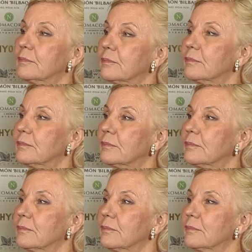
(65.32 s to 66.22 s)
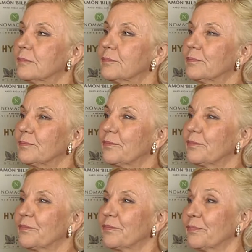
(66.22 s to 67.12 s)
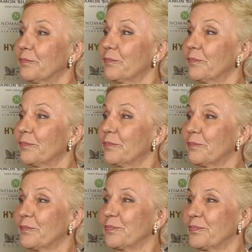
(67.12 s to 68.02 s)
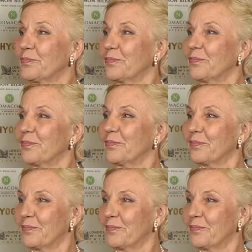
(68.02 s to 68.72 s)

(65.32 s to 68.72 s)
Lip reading: [no speech]